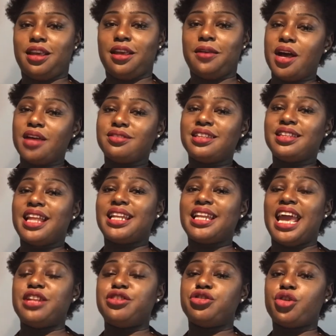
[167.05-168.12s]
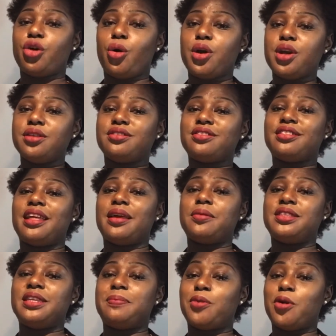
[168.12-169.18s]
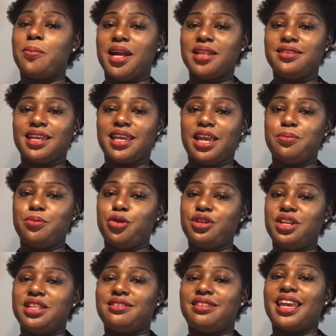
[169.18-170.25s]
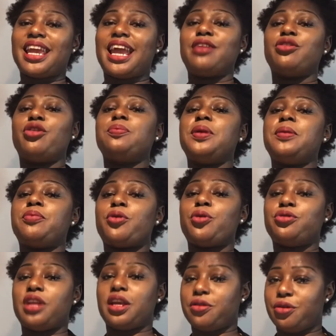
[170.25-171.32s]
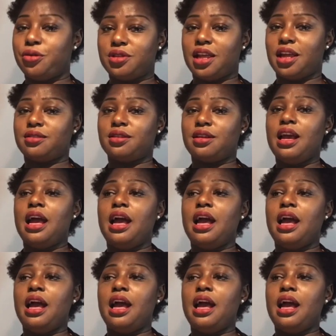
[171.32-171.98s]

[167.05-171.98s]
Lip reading: the person that enjoys the diplomatic immunity cannot be prosecuted.